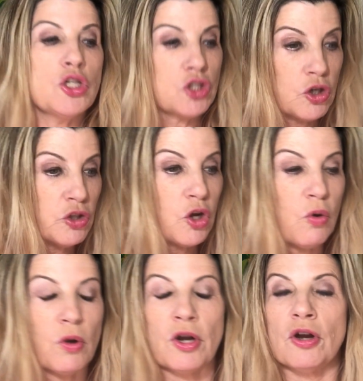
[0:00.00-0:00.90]
Turn the
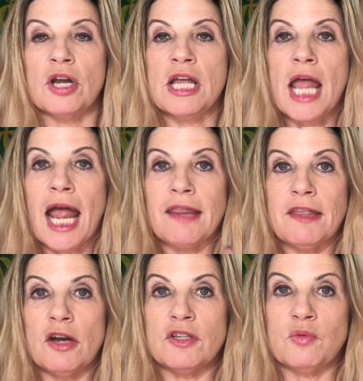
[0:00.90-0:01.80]
corner, and
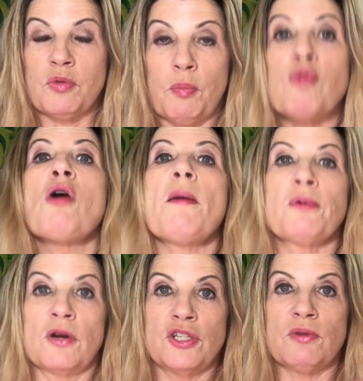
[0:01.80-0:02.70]
there's the
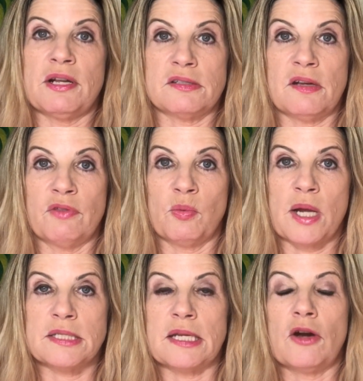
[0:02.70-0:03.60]
proper address of the
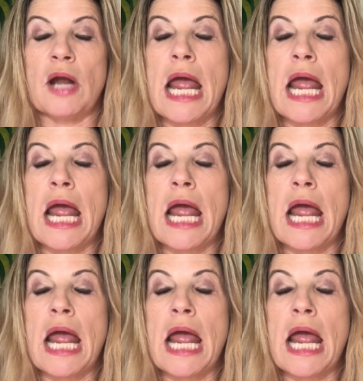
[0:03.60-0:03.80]
rec center,